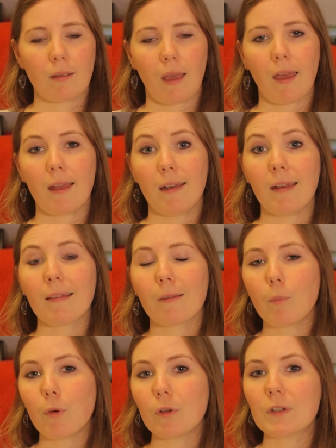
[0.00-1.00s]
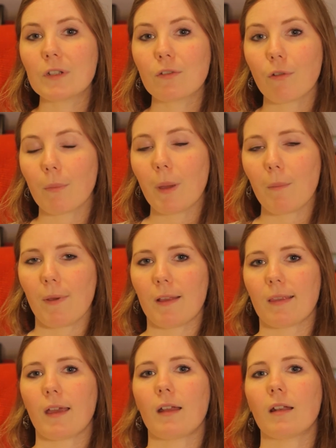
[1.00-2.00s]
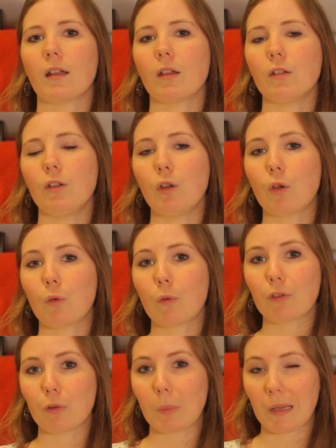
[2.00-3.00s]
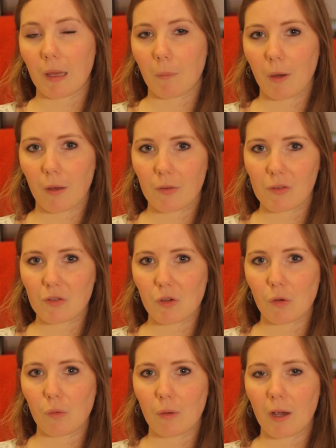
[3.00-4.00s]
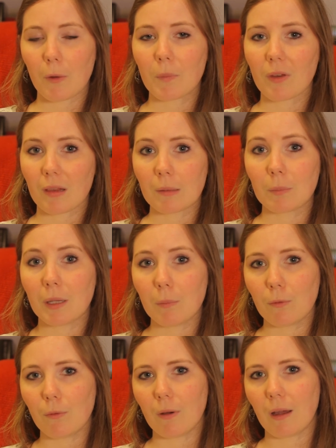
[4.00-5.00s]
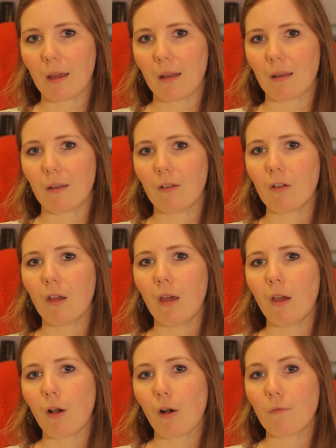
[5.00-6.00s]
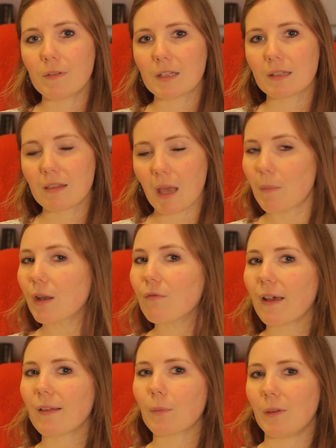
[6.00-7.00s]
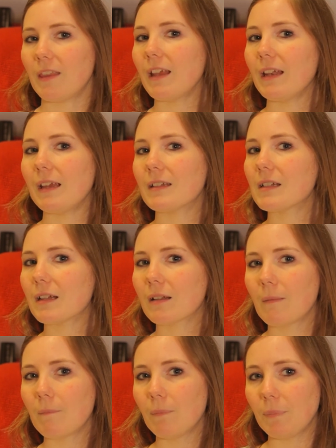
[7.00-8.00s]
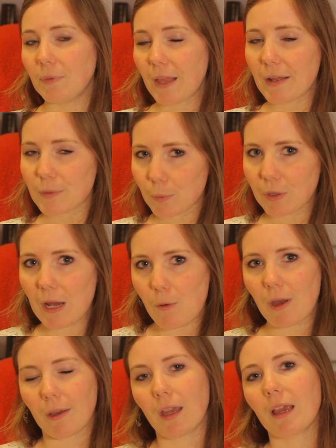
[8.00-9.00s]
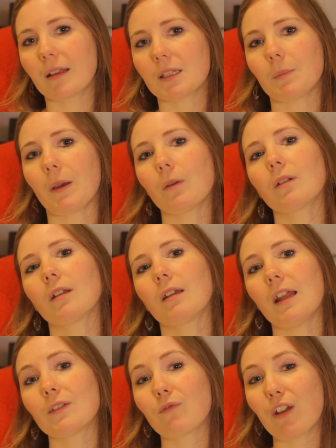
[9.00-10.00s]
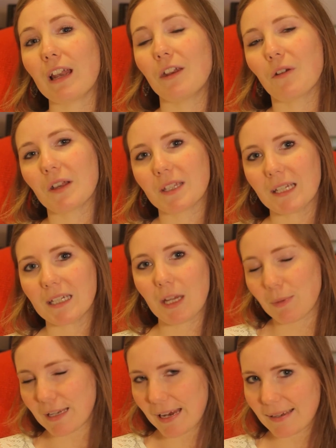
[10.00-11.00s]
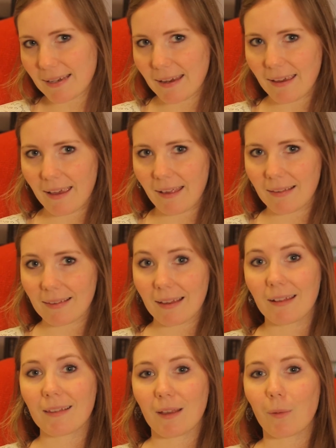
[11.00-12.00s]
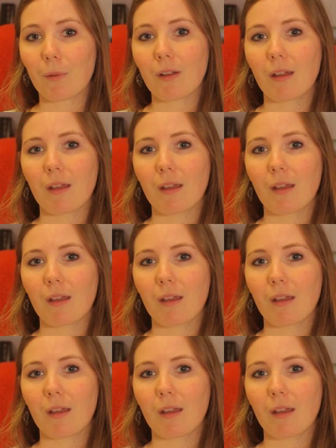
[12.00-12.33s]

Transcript: And it's important to remember that you can also be that person who helps other people and offers them advice when they need it. That's what networking is about. It's really not as intimidating as it can sound.